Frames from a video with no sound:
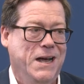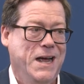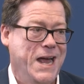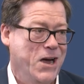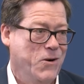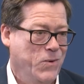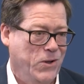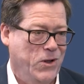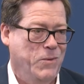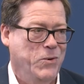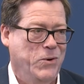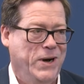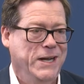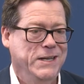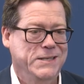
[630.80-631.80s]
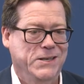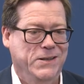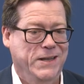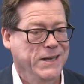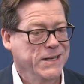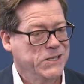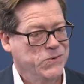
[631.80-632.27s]
how we'll operate. So
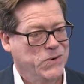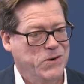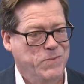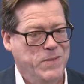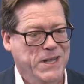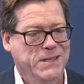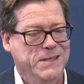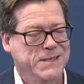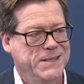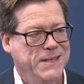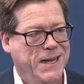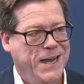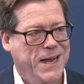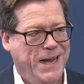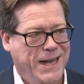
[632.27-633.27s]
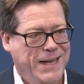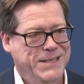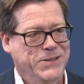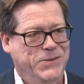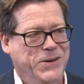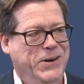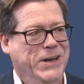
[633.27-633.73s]
the next 12 months is
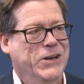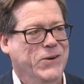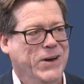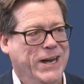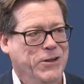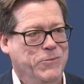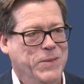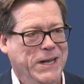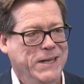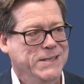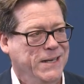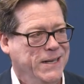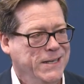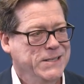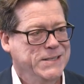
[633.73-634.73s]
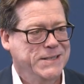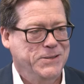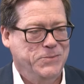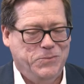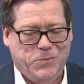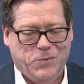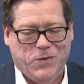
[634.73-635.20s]
a very creative piece. It is
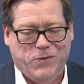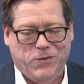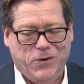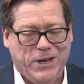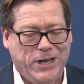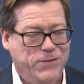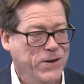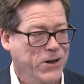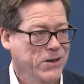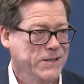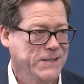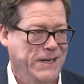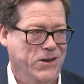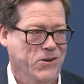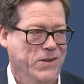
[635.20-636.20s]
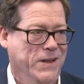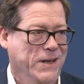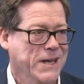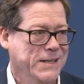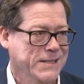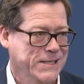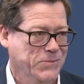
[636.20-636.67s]
really focusing on the
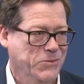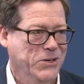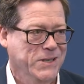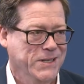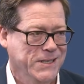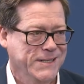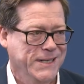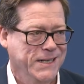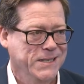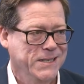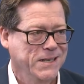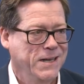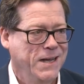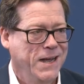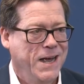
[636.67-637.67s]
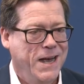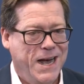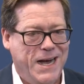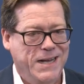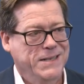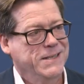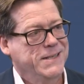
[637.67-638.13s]
customer at the centre,
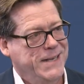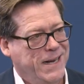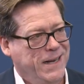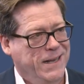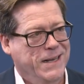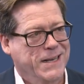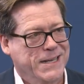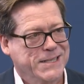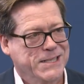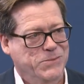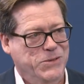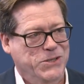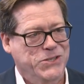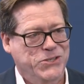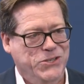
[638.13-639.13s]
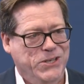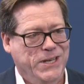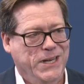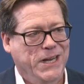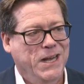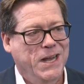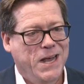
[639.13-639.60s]
understanding the customer's
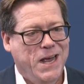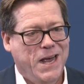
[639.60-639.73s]
journey